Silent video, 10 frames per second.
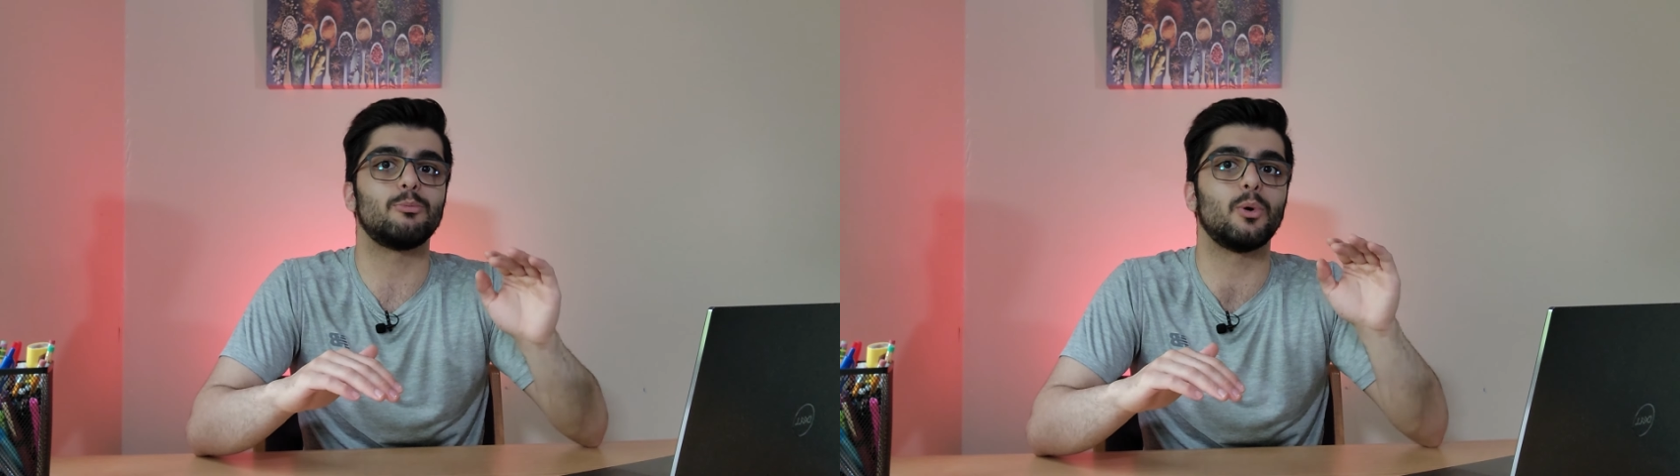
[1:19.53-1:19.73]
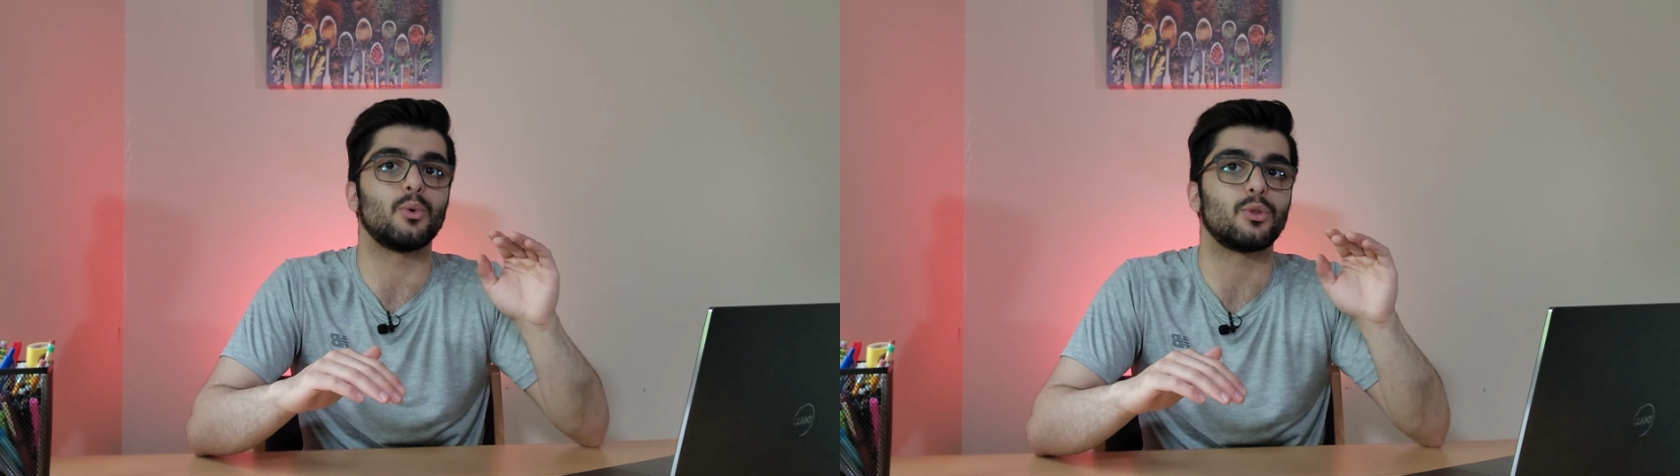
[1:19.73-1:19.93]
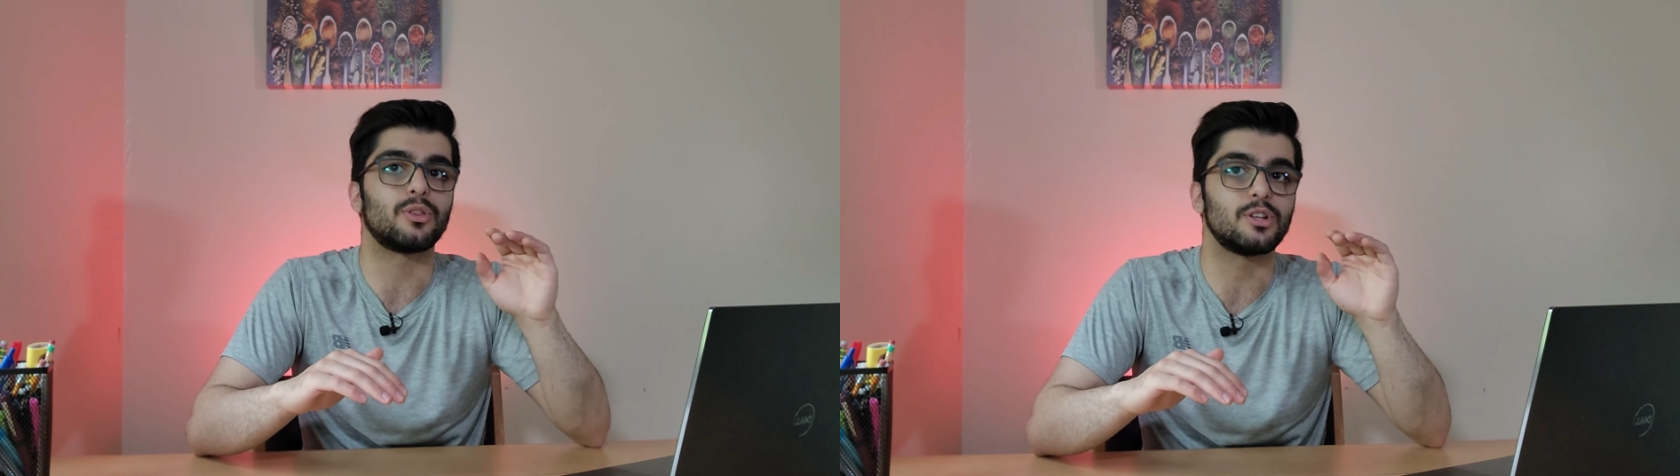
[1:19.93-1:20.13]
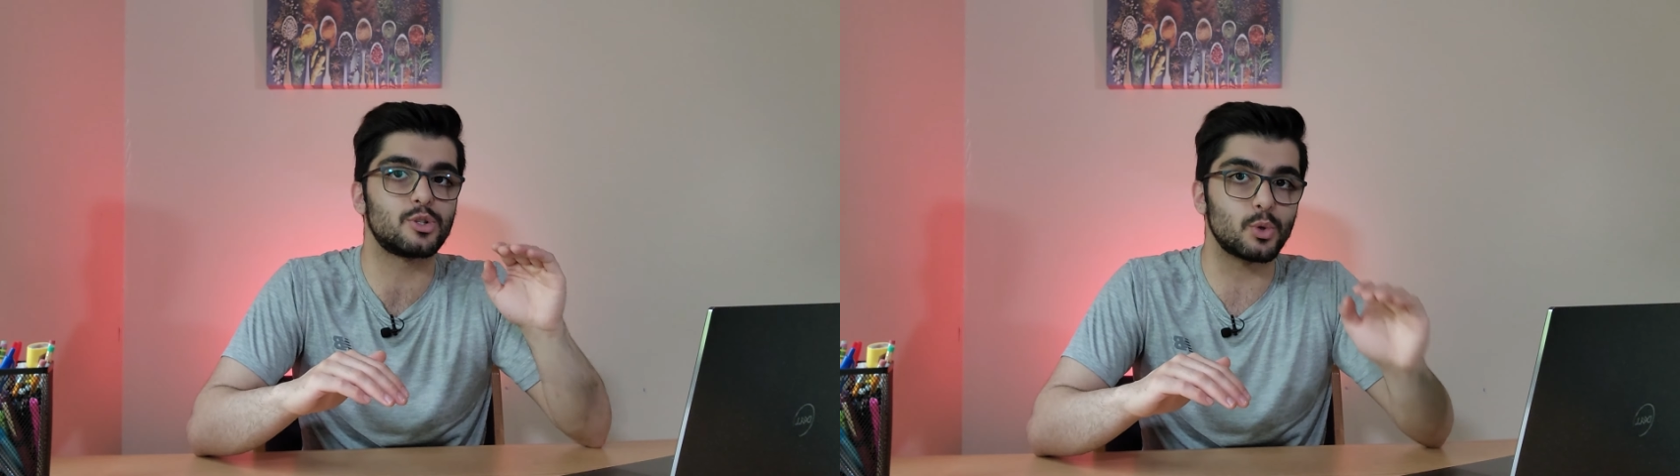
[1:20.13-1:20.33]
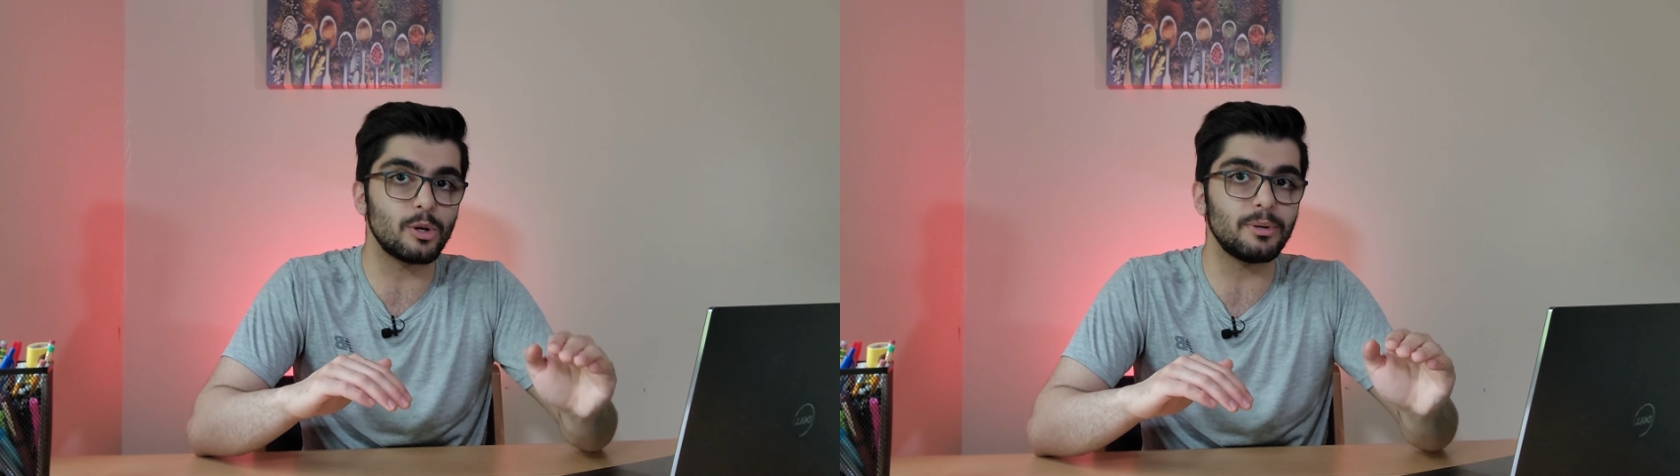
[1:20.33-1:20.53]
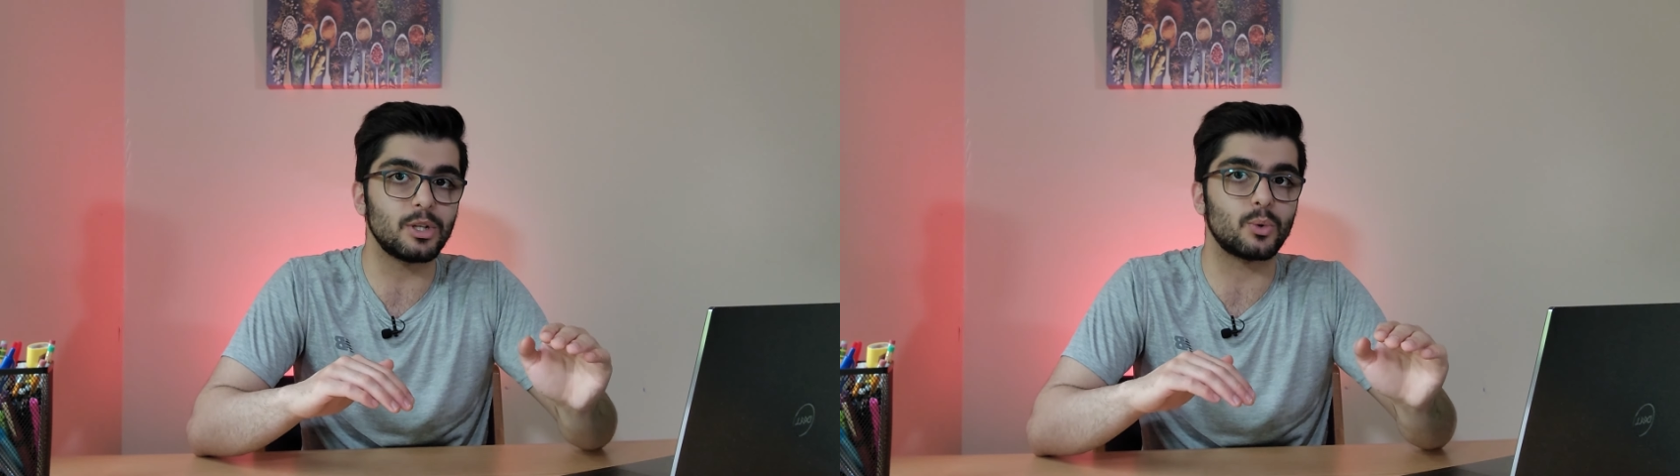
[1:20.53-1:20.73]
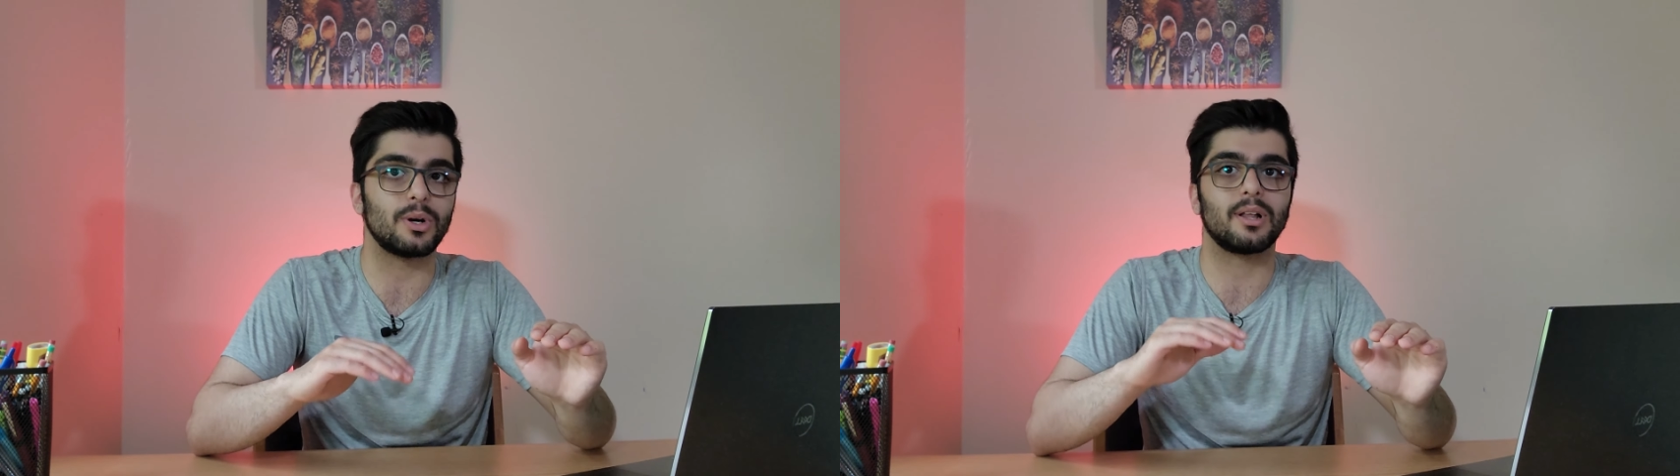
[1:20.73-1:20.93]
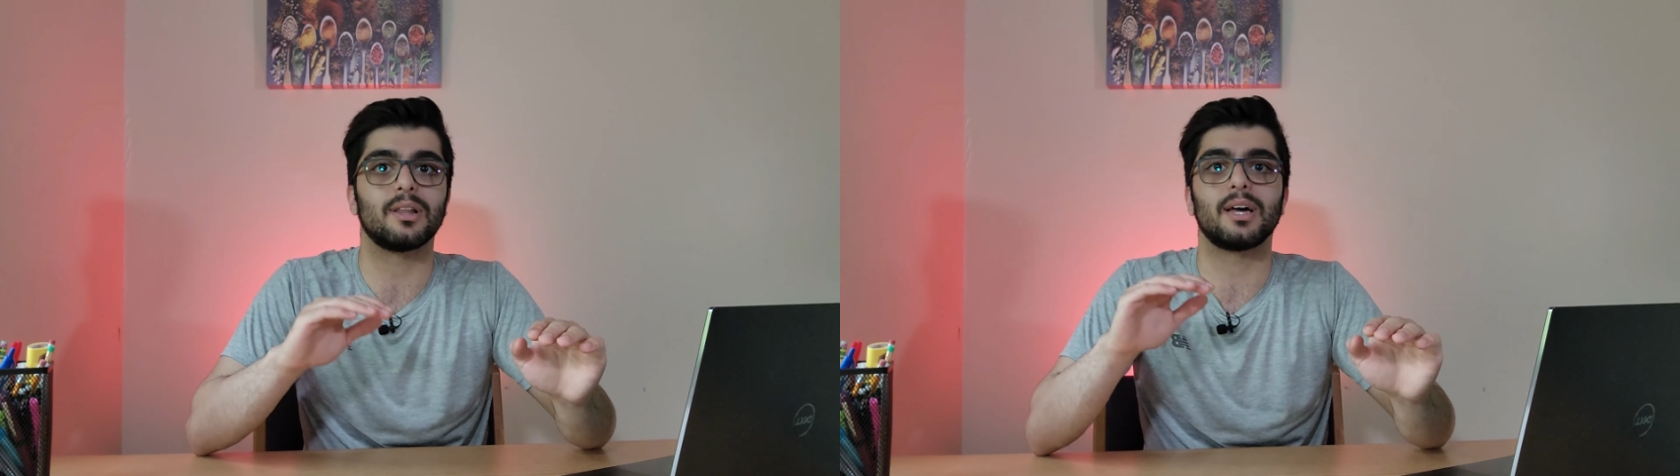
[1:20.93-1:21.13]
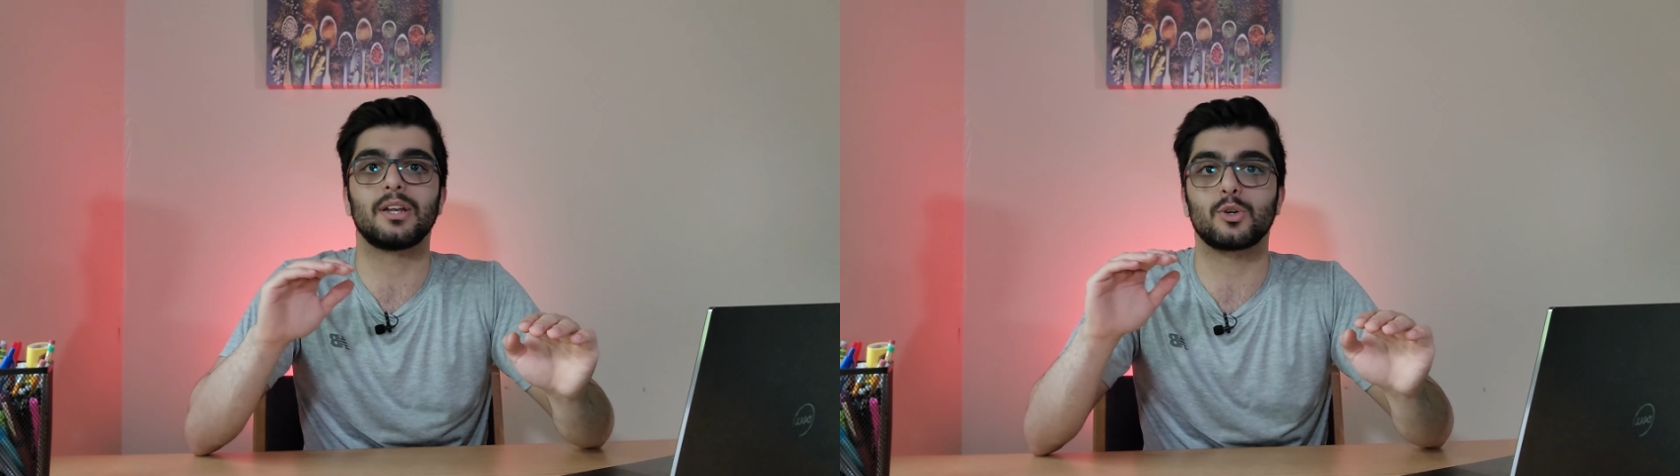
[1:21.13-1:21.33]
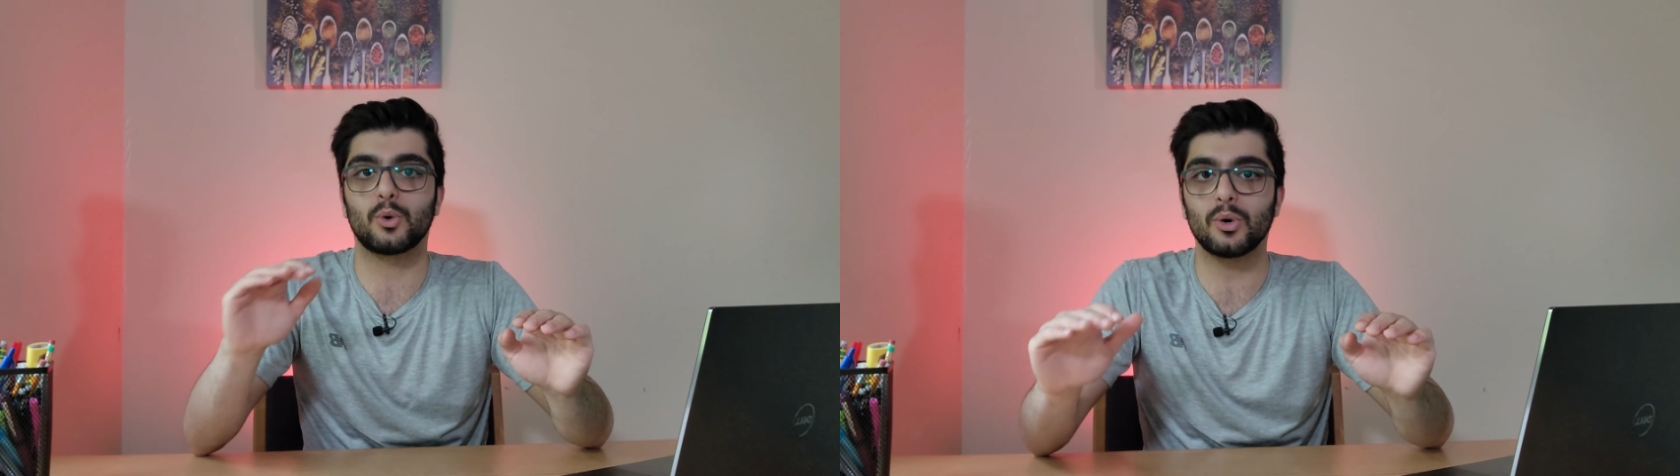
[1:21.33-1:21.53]
both soybean oil
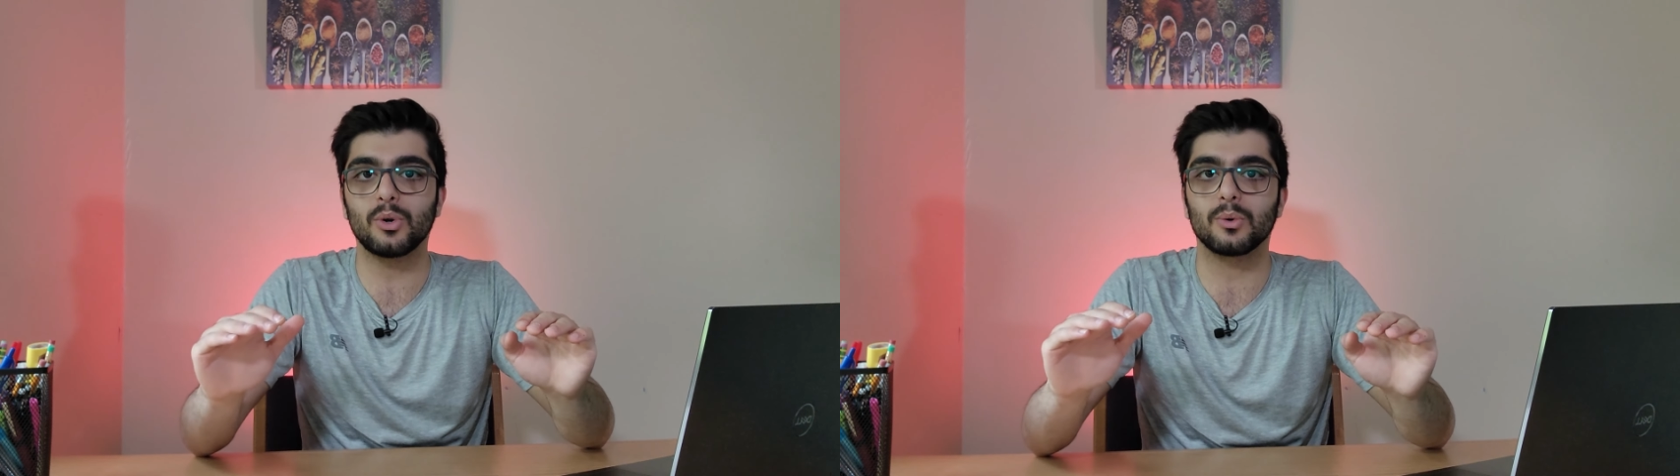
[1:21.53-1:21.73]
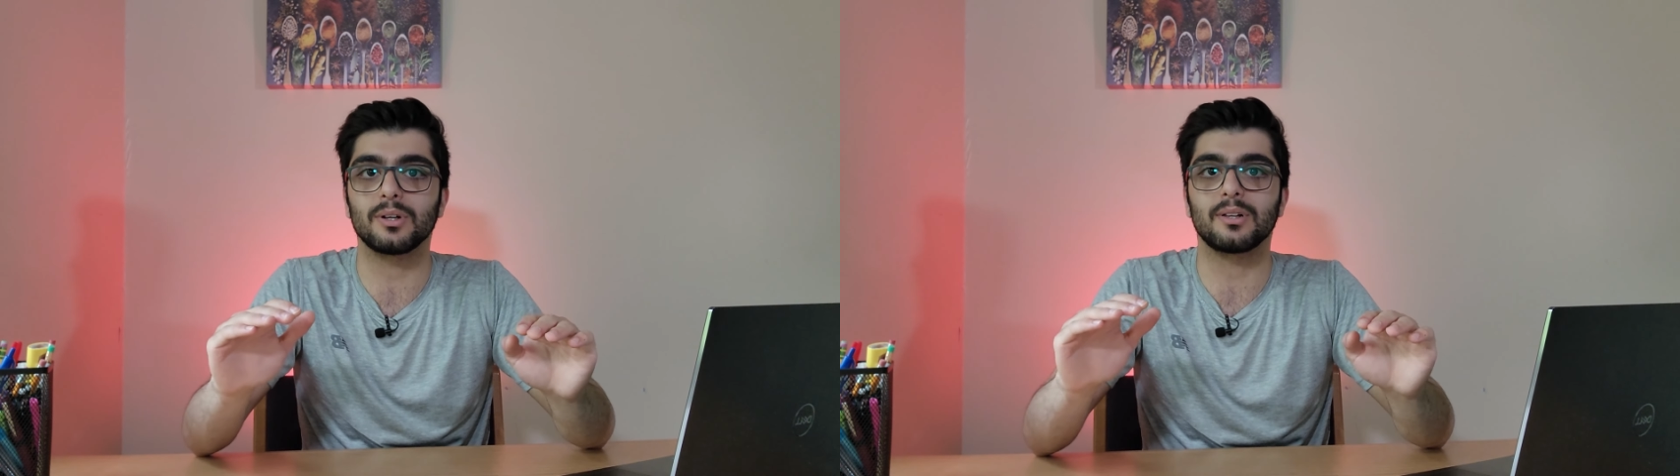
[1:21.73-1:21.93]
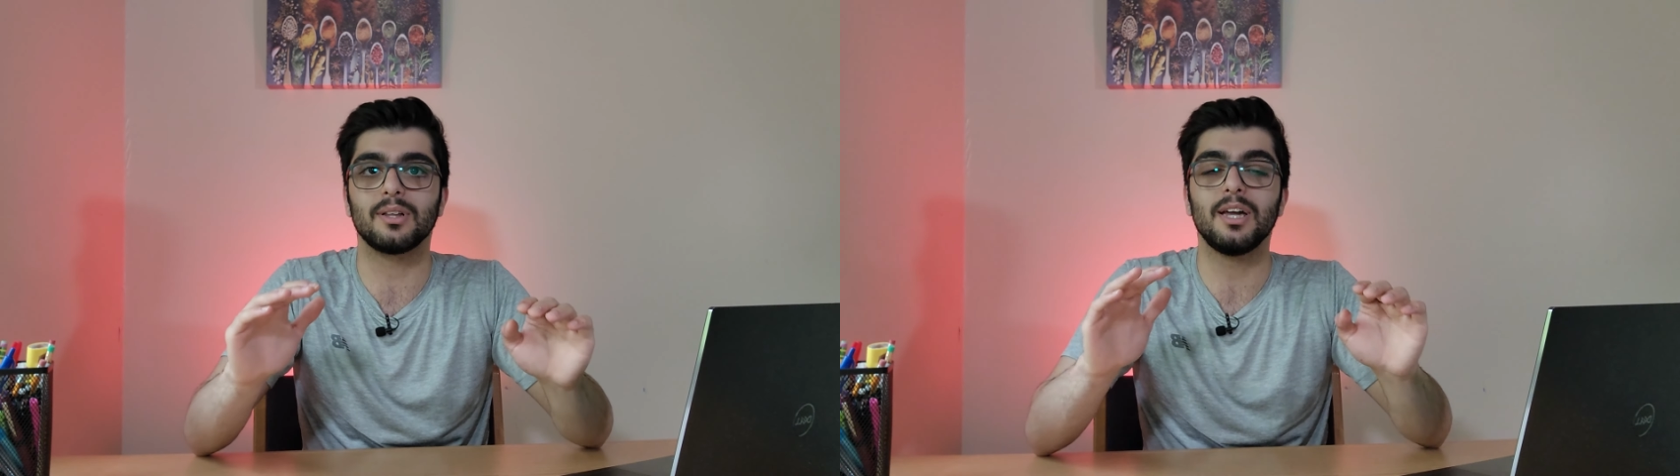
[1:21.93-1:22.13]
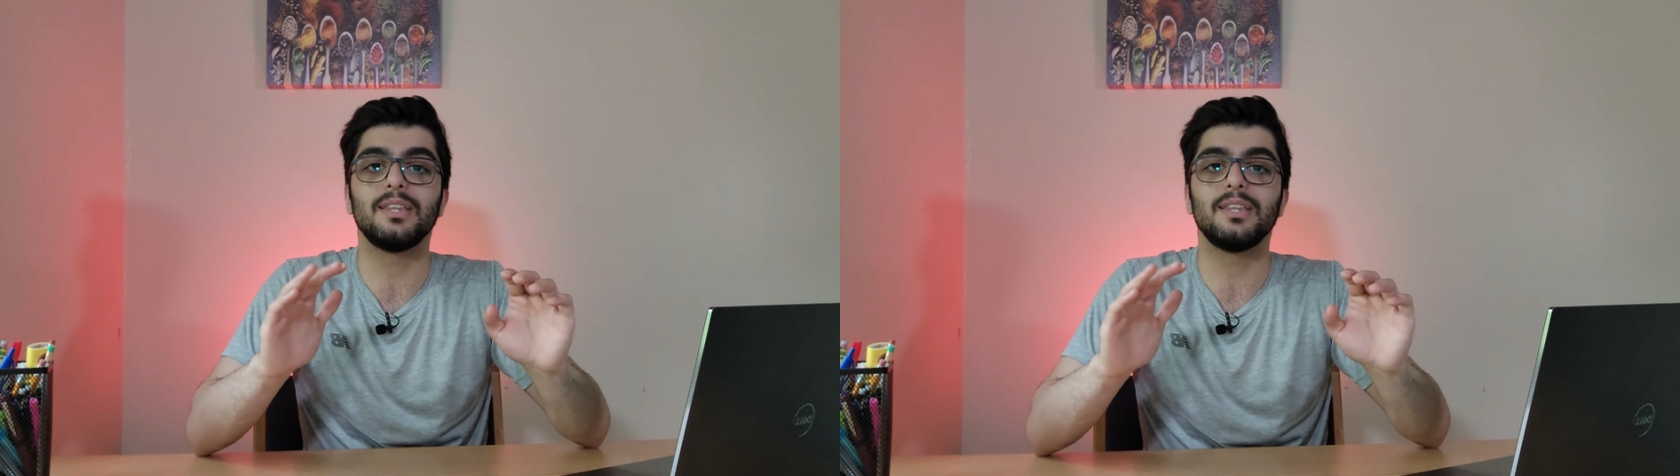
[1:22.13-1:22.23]
and corn oil,